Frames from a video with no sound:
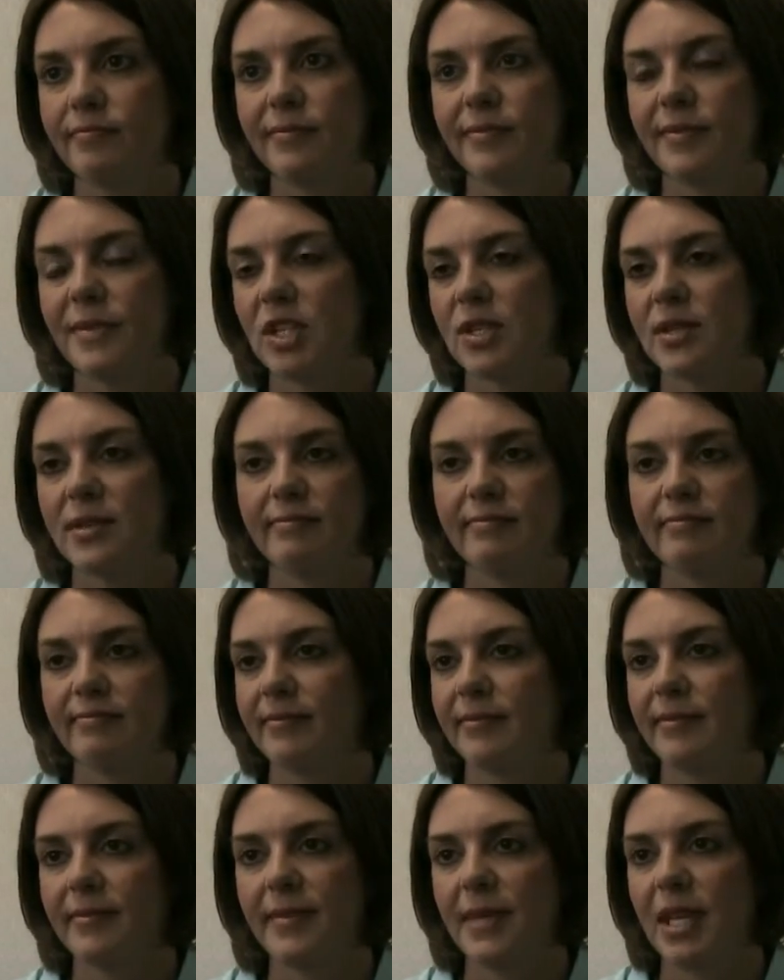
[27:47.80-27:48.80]
Just,
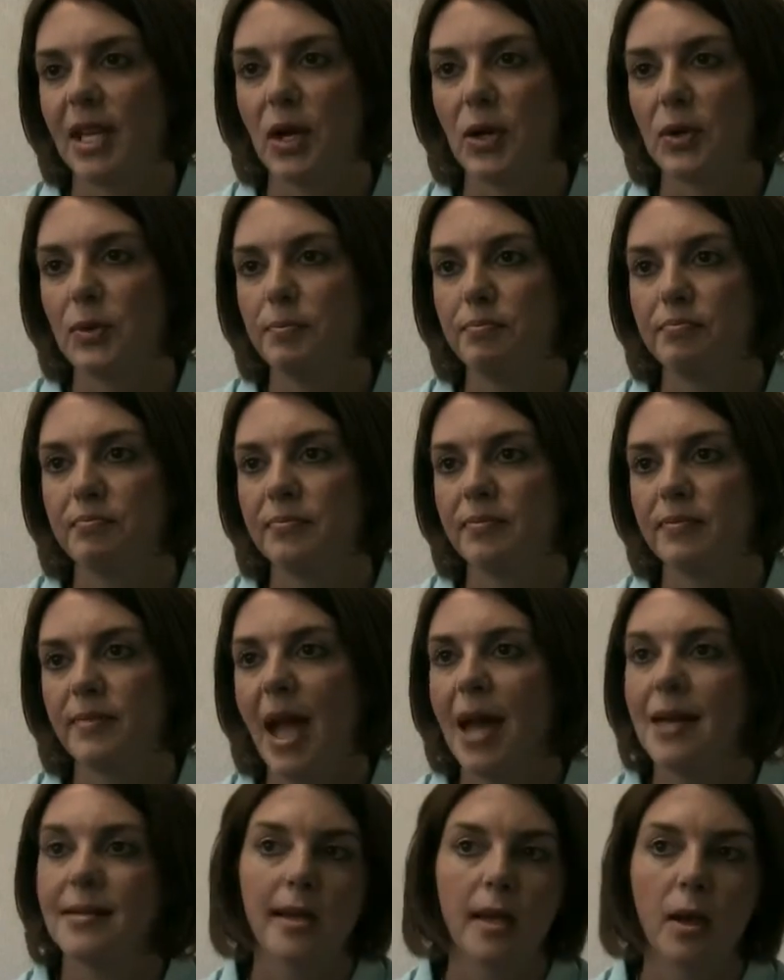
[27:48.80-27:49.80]

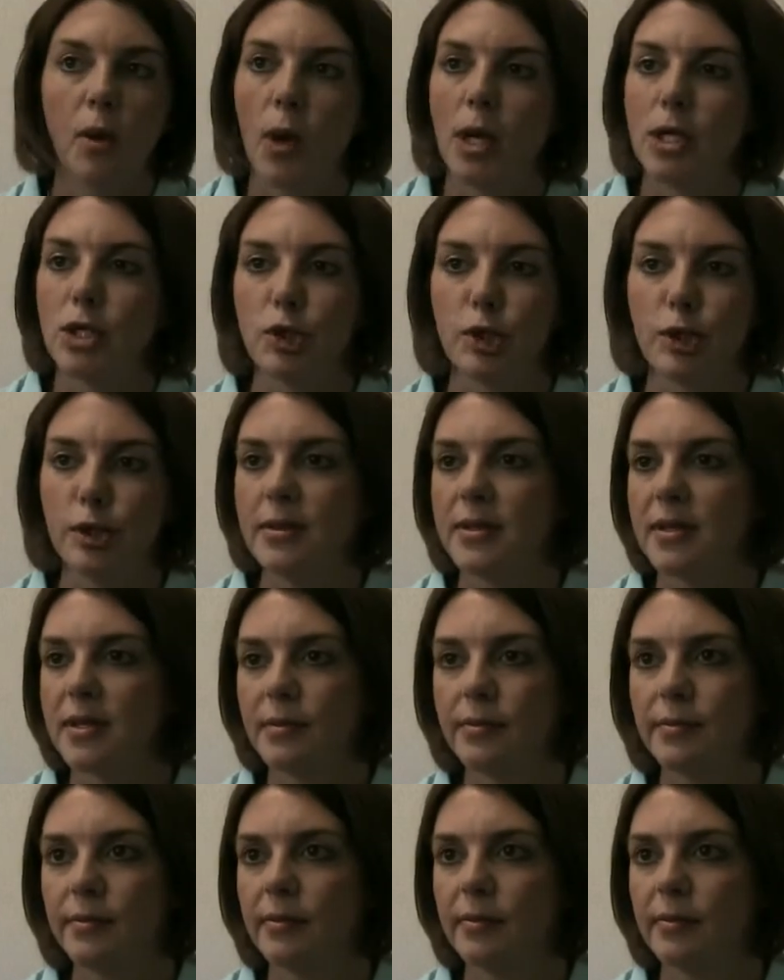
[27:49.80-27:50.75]
asking questions.